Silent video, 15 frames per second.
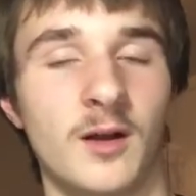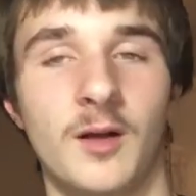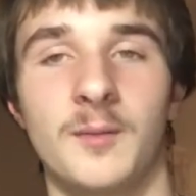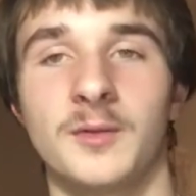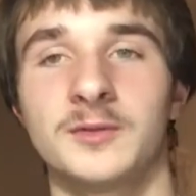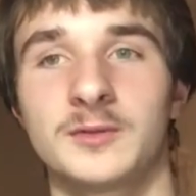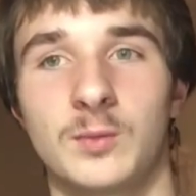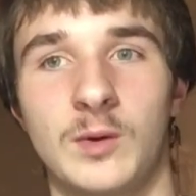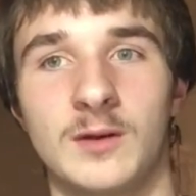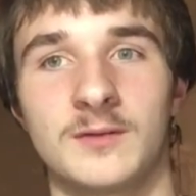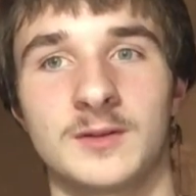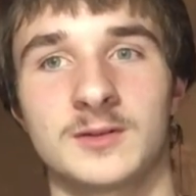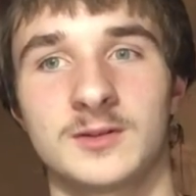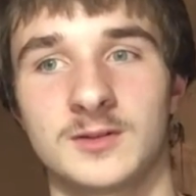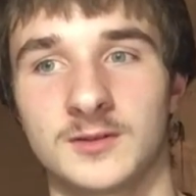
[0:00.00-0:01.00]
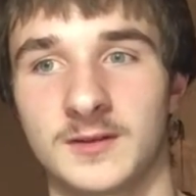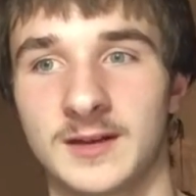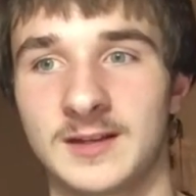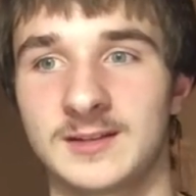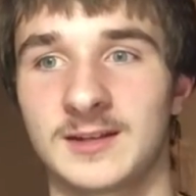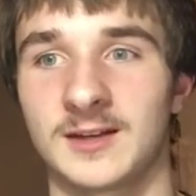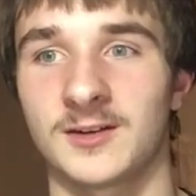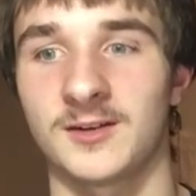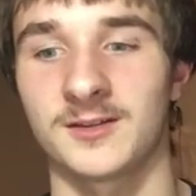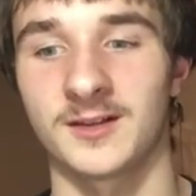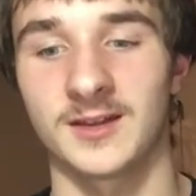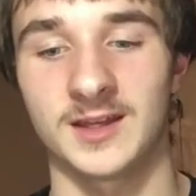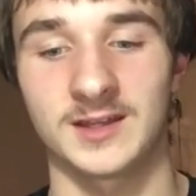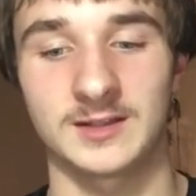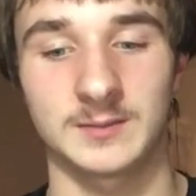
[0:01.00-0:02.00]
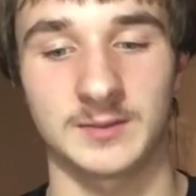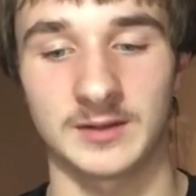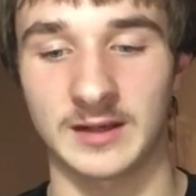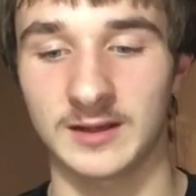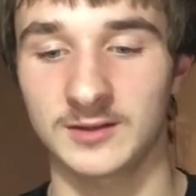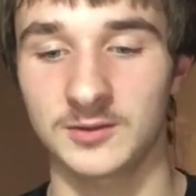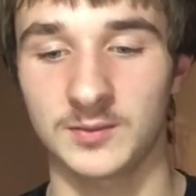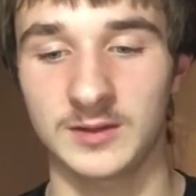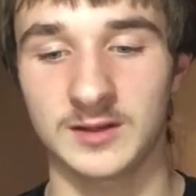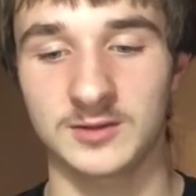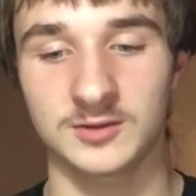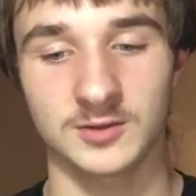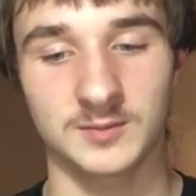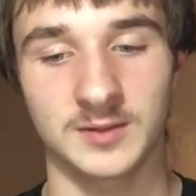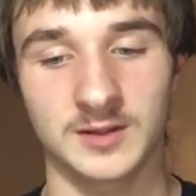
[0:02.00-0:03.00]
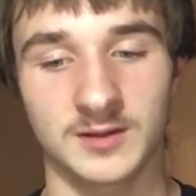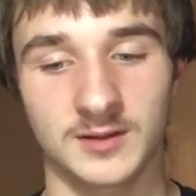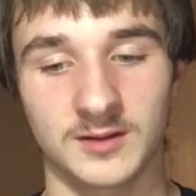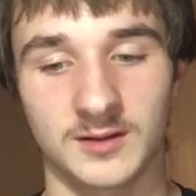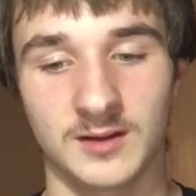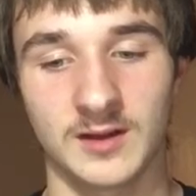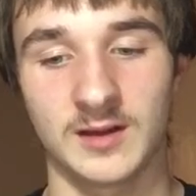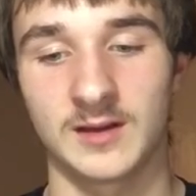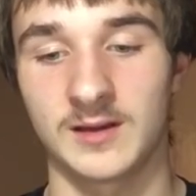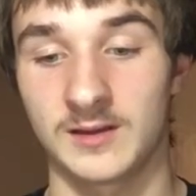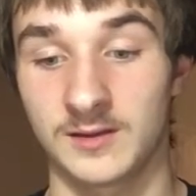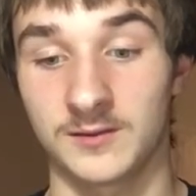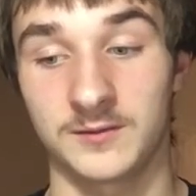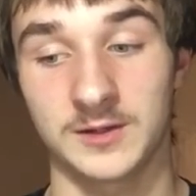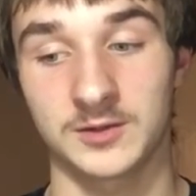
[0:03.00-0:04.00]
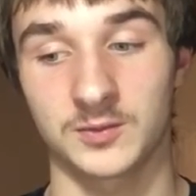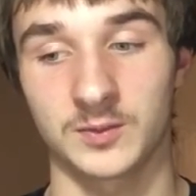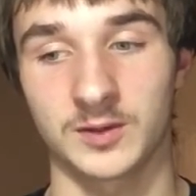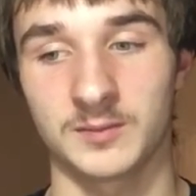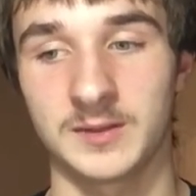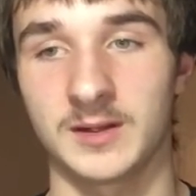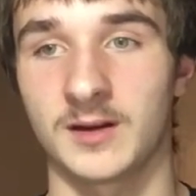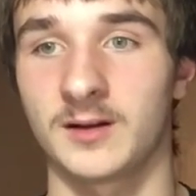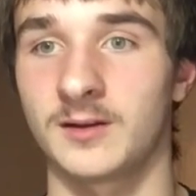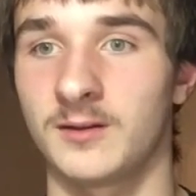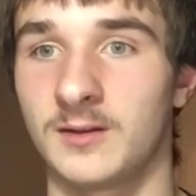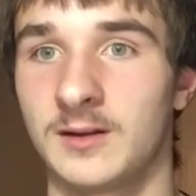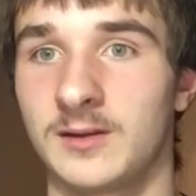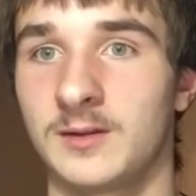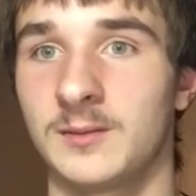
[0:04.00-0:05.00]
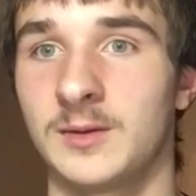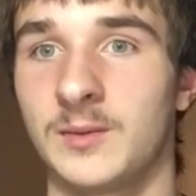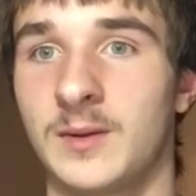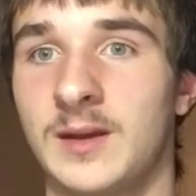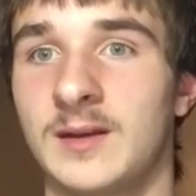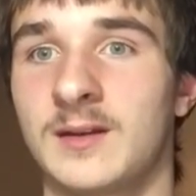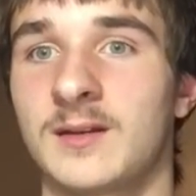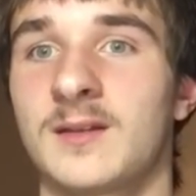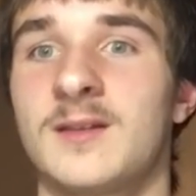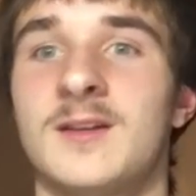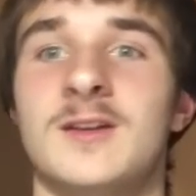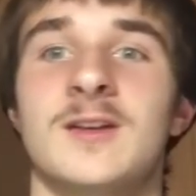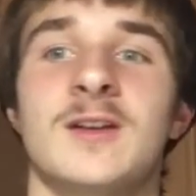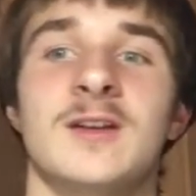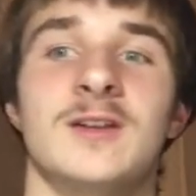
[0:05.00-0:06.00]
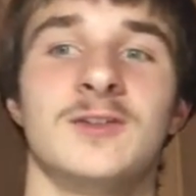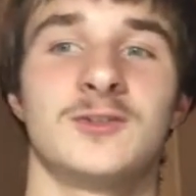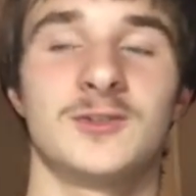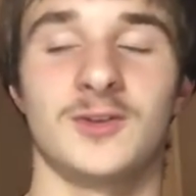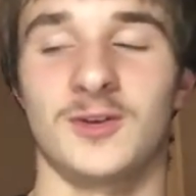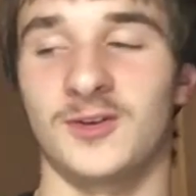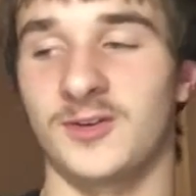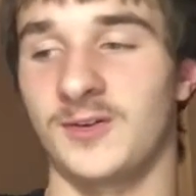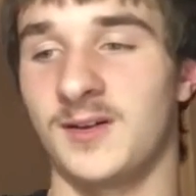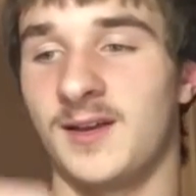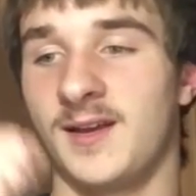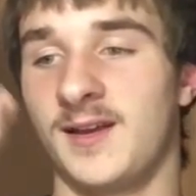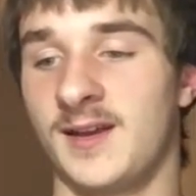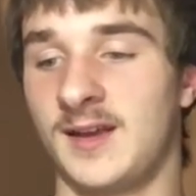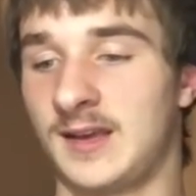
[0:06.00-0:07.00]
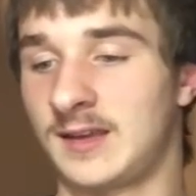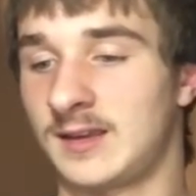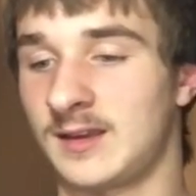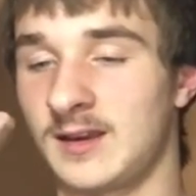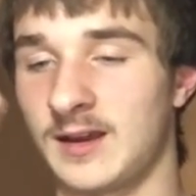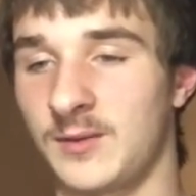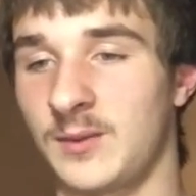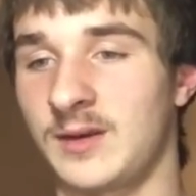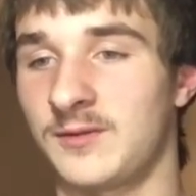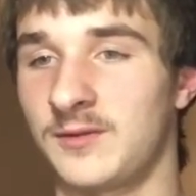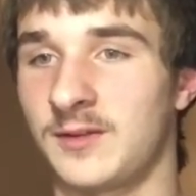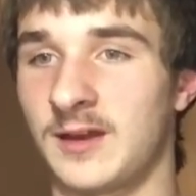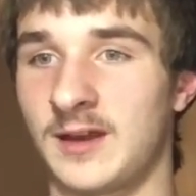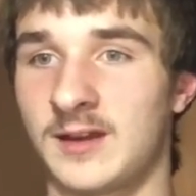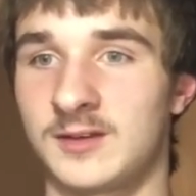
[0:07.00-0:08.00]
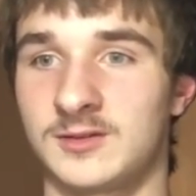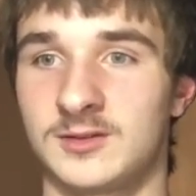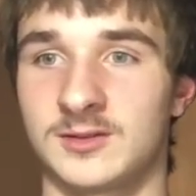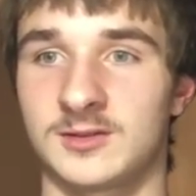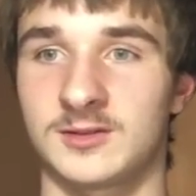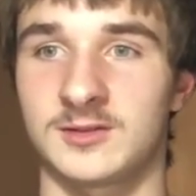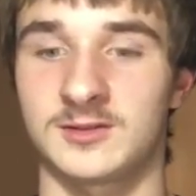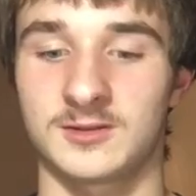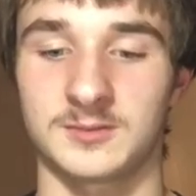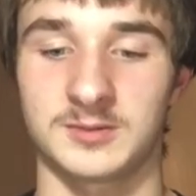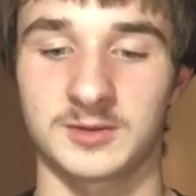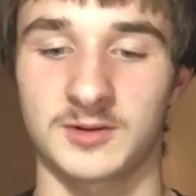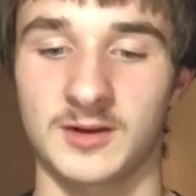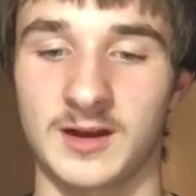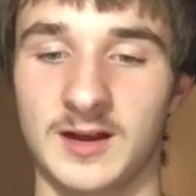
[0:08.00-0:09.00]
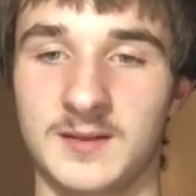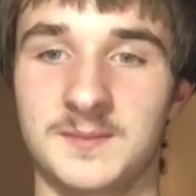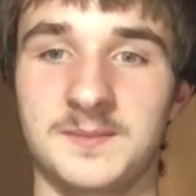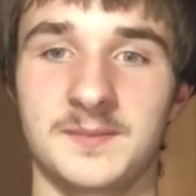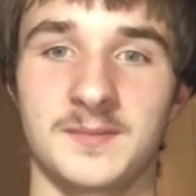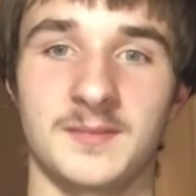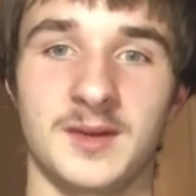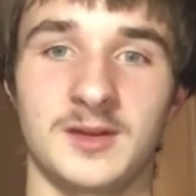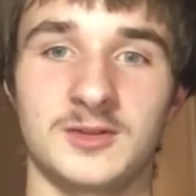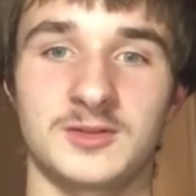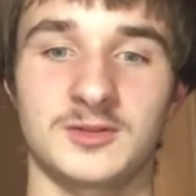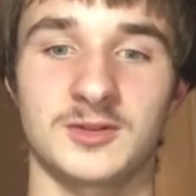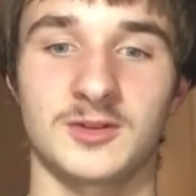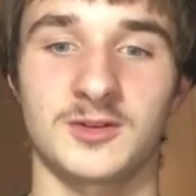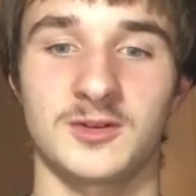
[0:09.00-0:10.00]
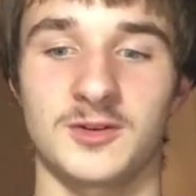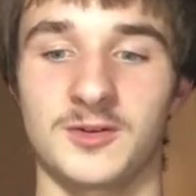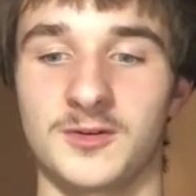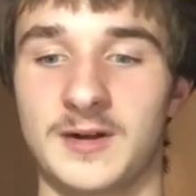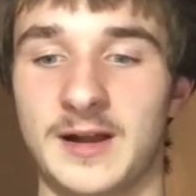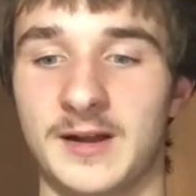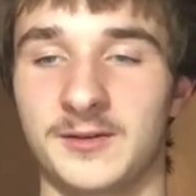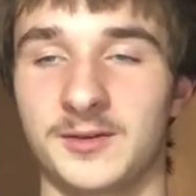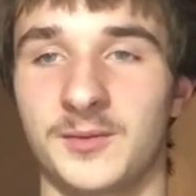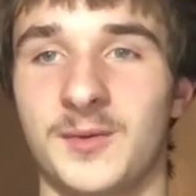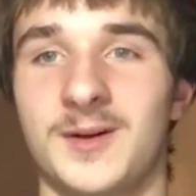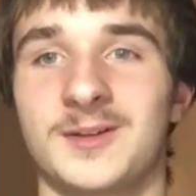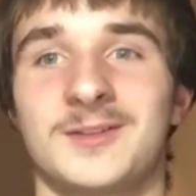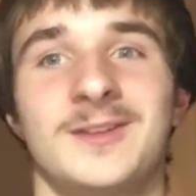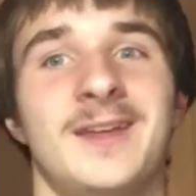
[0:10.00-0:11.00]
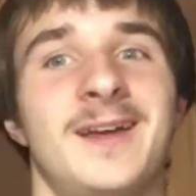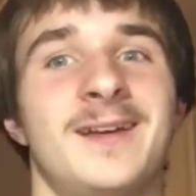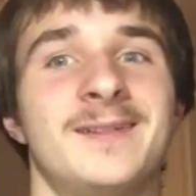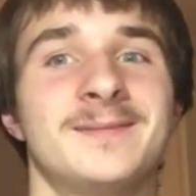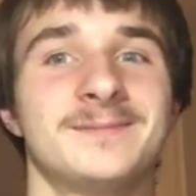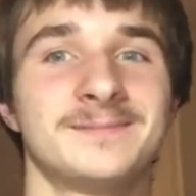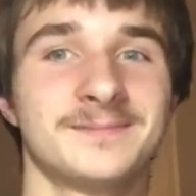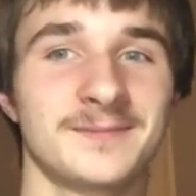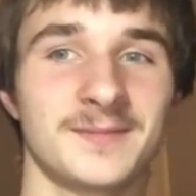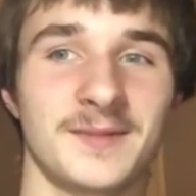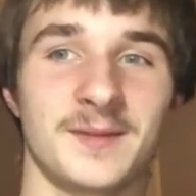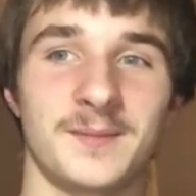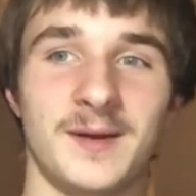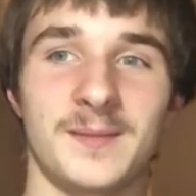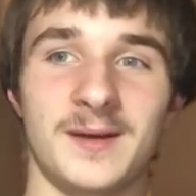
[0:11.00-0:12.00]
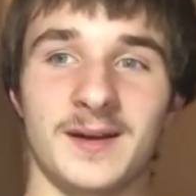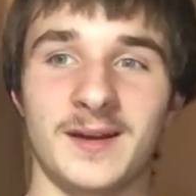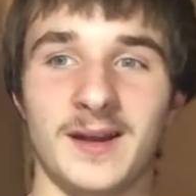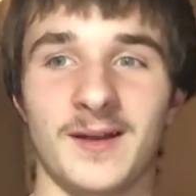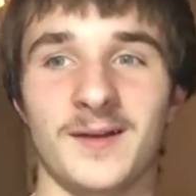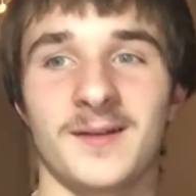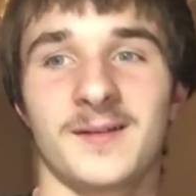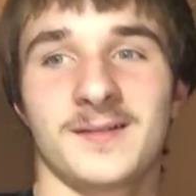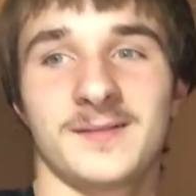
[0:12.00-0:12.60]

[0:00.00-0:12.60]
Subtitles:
almost 12 inches of ice on all the lakes, but next week should be good. The fish will be hungry and they'll be waiting, so cannot wait for that. Just subscribe, make sure you're around to watch that. Bye bye now.